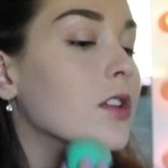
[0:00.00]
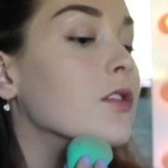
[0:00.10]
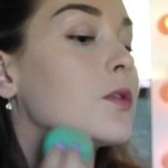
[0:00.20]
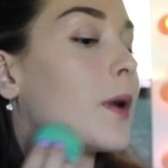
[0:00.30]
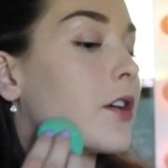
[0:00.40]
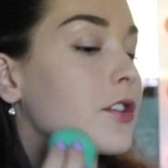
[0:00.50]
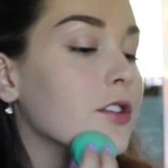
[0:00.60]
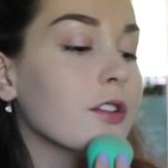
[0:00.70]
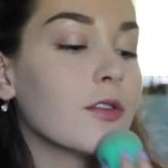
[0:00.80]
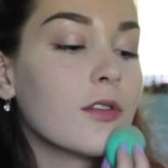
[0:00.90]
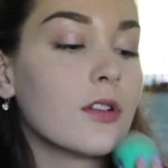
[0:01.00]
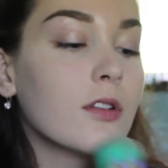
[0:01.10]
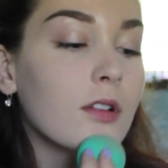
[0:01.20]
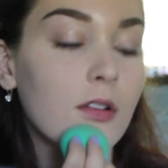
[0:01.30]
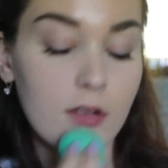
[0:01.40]
loose powders do
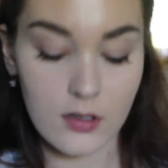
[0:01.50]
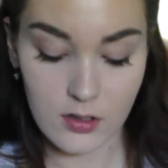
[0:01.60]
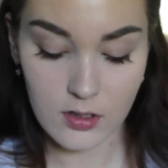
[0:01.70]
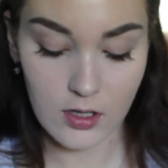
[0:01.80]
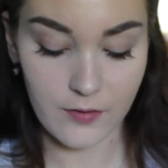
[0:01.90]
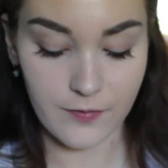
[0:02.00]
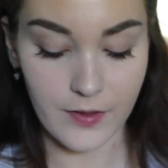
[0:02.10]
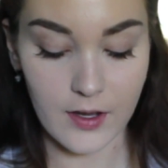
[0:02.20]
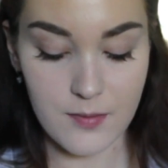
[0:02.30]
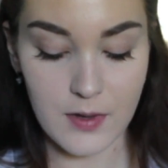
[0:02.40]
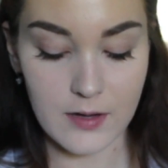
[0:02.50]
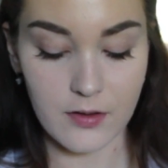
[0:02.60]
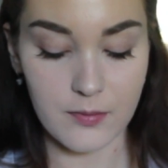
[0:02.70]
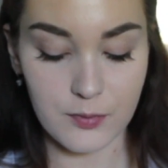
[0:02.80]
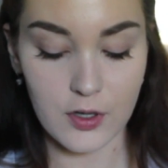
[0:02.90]
if like applied
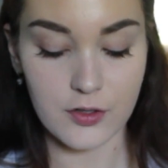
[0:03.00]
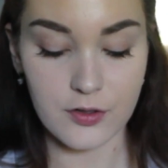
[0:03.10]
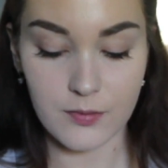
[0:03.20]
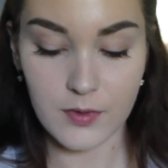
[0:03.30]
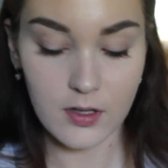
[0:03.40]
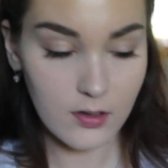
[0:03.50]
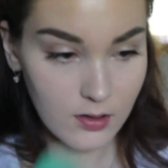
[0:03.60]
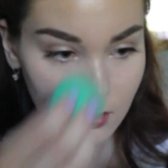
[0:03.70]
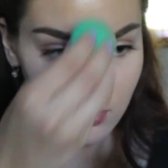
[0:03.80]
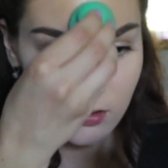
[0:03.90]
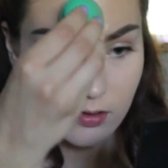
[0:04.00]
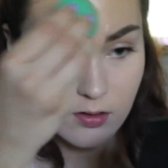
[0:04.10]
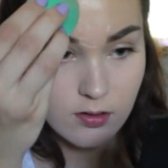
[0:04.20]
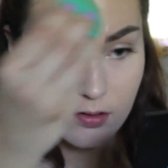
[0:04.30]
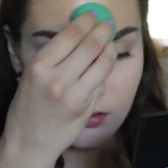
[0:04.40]
with a brush or something.
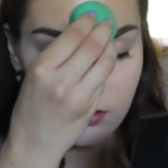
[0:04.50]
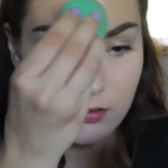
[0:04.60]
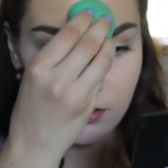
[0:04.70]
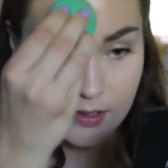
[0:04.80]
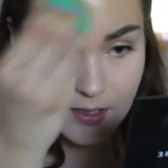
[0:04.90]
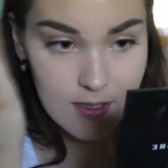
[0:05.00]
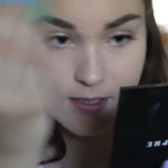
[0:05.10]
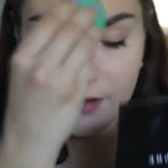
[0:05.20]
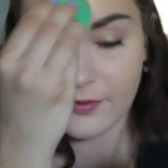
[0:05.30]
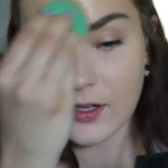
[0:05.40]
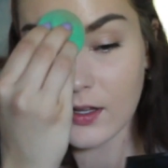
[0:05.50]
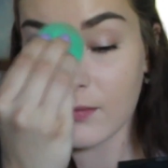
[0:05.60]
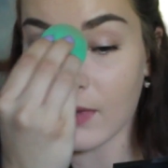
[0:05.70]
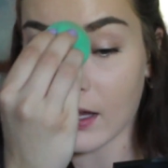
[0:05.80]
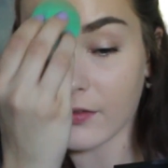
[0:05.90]
This is definitely
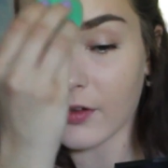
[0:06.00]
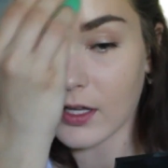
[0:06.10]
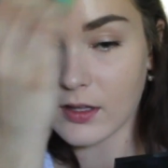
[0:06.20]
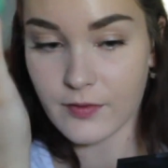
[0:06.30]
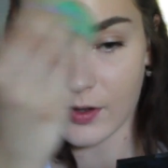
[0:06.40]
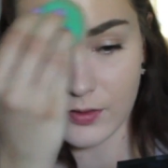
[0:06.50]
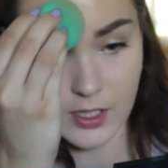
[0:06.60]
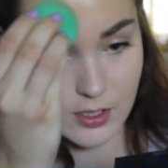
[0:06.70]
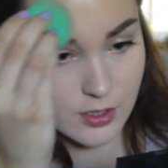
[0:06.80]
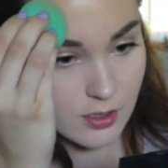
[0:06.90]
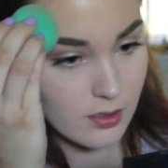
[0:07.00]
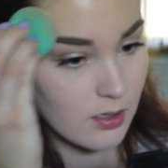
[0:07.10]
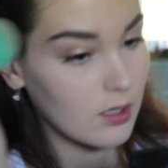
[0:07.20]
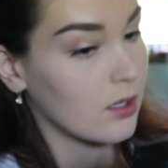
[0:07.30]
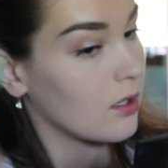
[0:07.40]
mattifying the foundation,
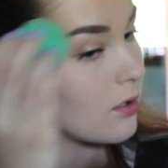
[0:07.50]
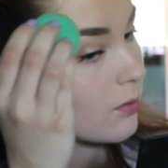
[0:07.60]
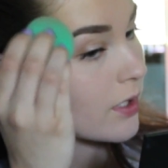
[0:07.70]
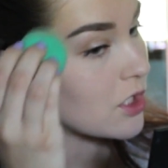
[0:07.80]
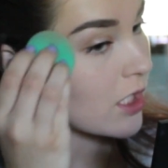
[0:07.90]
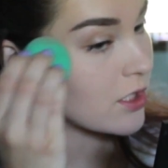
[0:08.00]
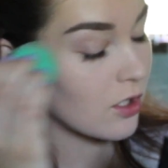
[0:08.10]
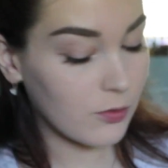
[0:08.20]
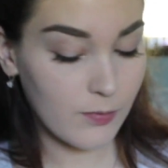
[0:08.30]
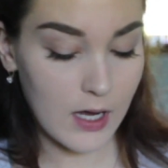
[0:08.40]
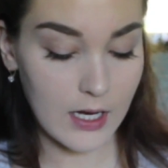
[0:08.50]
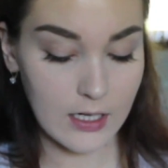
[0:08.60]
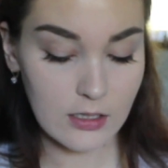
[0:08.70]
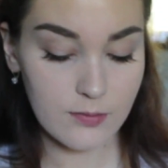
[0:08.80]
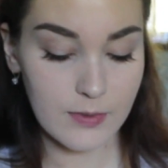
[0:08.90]
which I don't
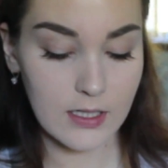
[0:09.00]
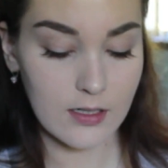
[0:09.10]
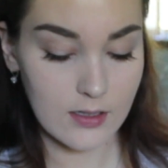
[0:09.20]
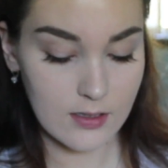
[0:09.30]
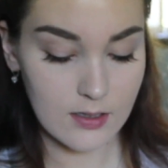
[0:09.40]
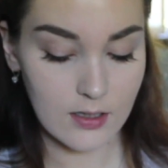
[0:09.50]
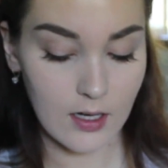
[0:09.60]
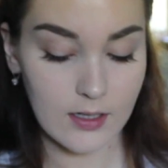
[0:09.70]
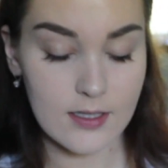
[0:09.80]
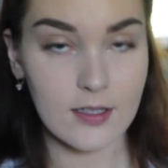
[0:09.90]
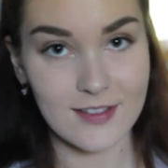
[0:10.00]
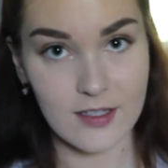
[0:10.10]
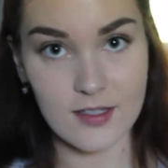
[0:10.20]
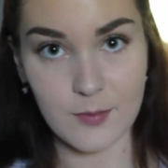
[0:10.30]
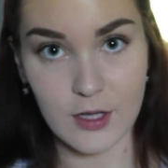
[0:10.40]
mind because I can still
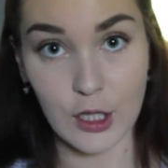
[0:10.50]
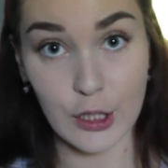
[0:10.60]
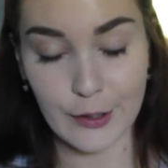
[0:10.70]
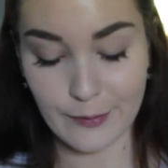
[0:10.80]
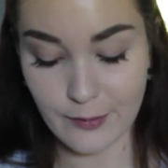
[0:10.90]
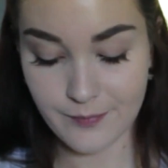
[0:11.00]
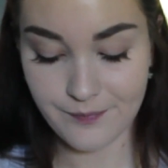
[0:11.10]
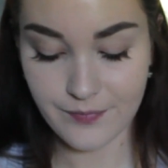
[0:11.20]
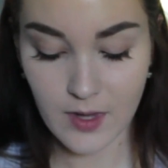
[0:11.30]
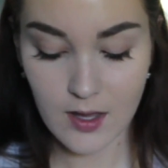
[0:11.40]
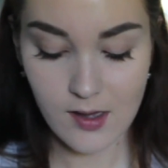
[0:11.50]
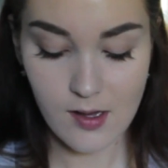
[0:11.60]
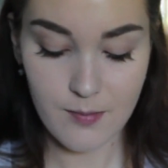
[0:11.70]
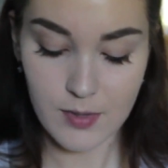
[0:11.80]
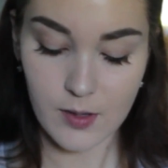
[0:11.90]
see some of the glow,
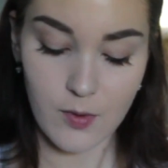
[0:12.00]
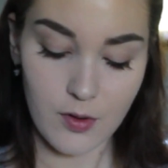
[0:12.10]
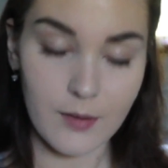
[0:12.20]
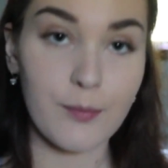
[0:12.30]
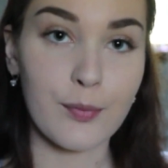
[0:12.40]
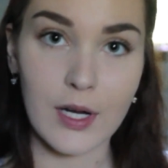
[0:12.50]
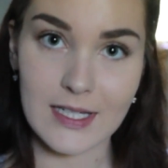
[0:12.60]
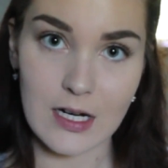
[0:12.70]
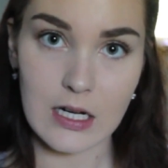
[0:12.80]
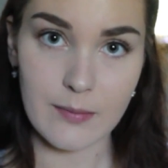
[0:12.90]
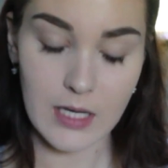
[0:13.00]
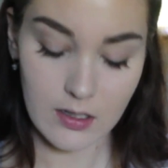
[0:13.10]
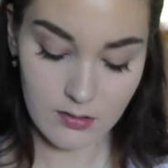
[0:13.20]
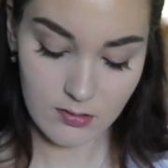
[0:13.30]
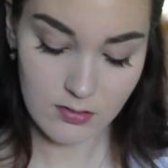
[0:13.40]
but it won't like break down on
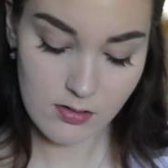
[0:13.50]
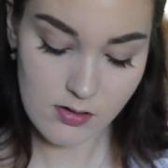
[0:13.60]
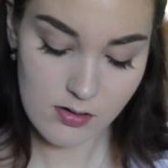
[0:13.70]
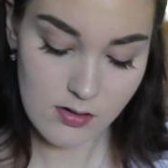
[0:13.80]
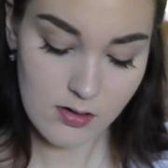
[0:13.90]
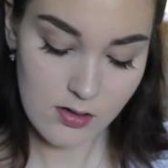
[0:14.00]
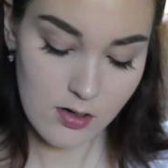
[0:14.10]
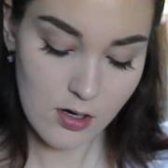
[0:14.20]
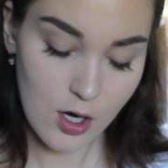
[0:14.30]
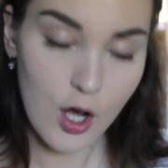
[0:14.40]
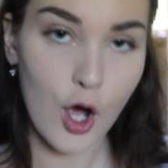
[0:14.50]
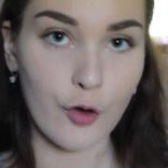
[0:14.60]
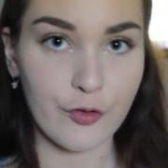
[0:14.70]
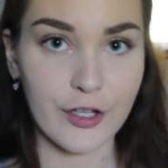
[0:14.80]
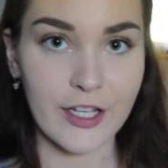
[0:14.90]
me.
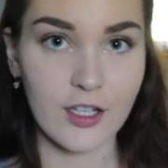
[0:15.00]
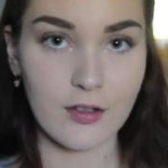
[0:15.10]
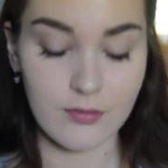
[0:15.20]
Hopefully.